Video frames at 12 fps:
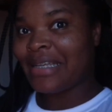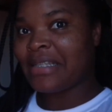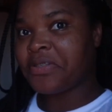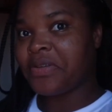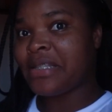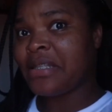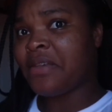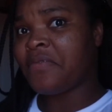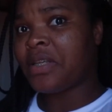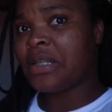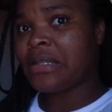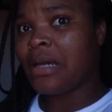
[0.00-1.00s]
so it's
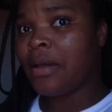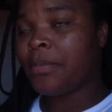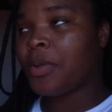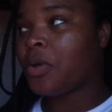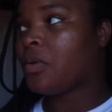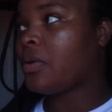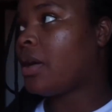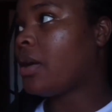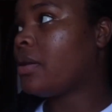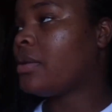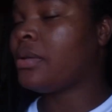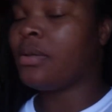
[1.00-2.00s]
evening time now,
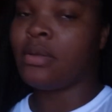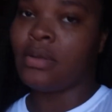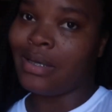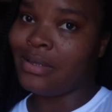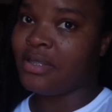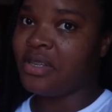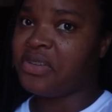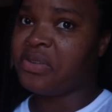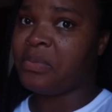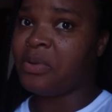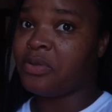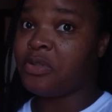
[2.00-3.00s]
and I
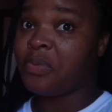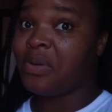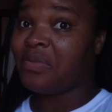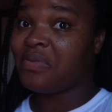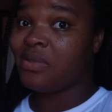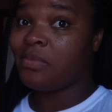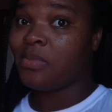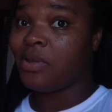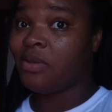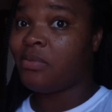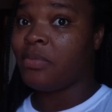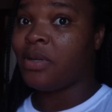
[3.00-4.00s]
started about 12
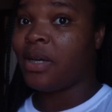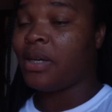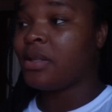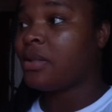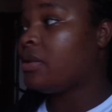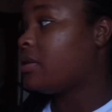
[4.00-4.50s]
something, but I cleaned